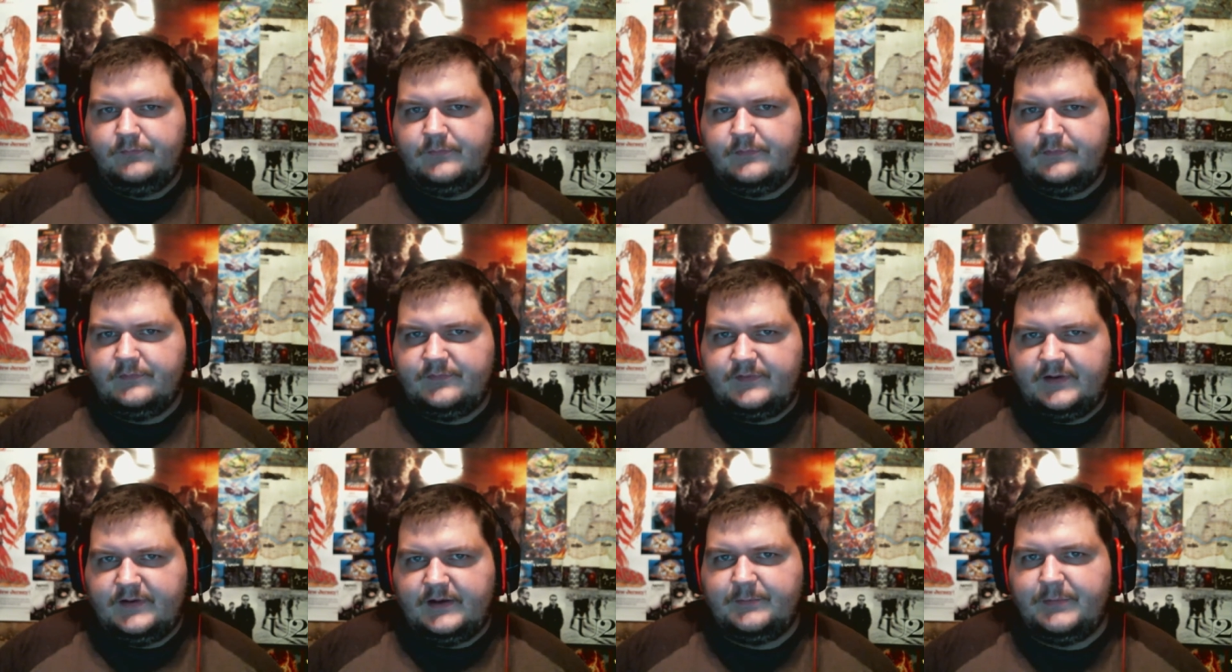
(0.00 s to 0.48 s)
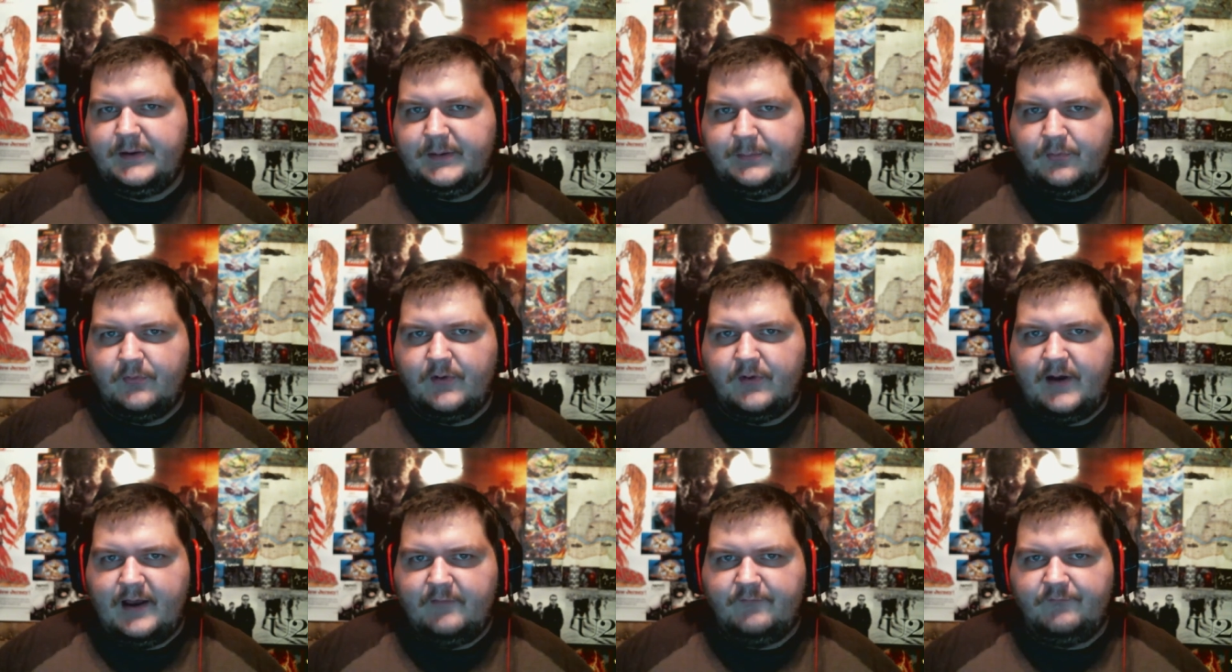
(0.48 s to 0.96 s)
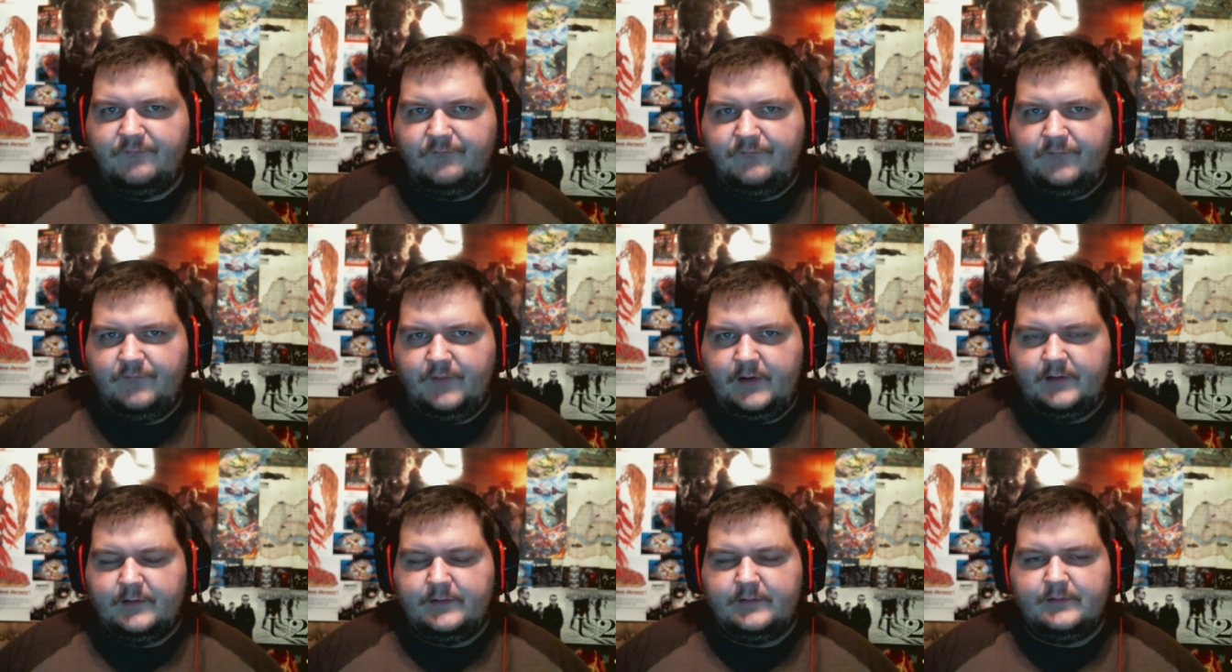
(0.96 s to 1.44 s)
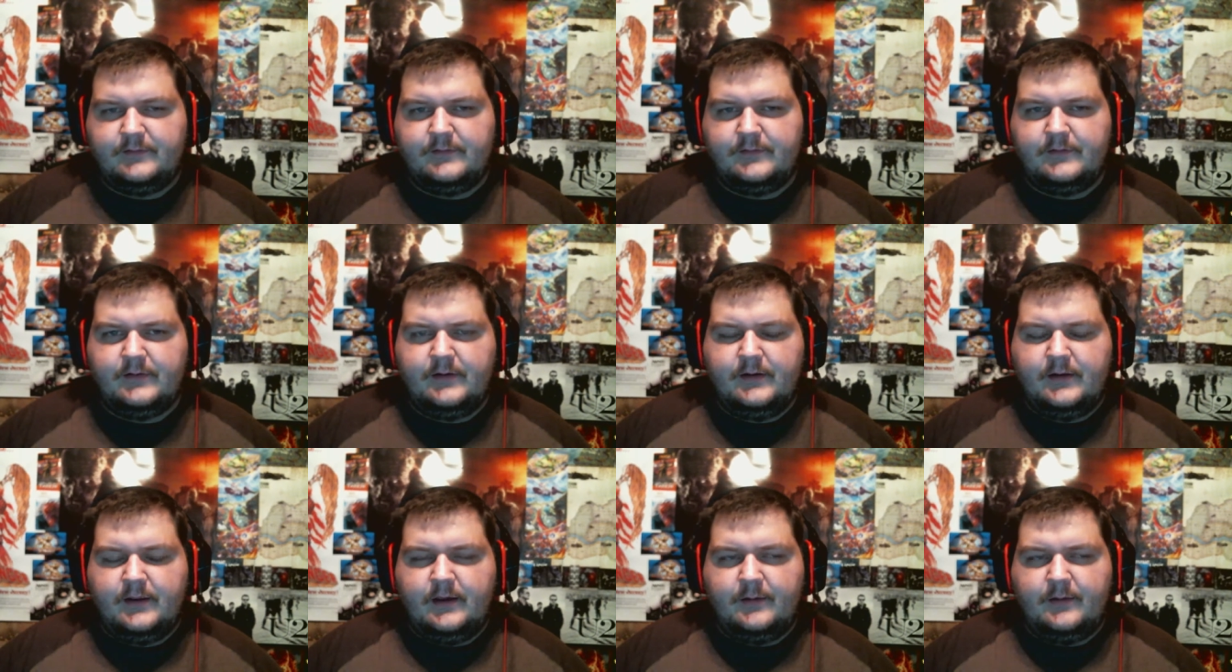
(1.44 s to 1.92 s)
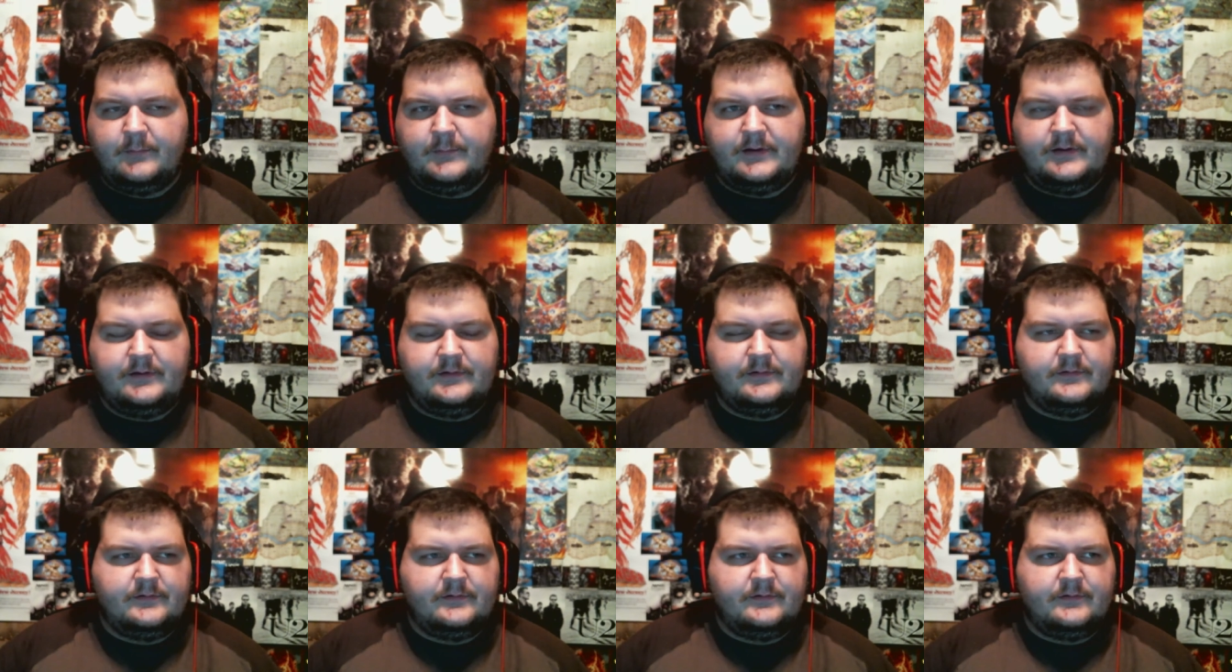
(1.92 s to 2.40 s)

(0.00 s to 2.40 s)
seeing people have fun. I mean,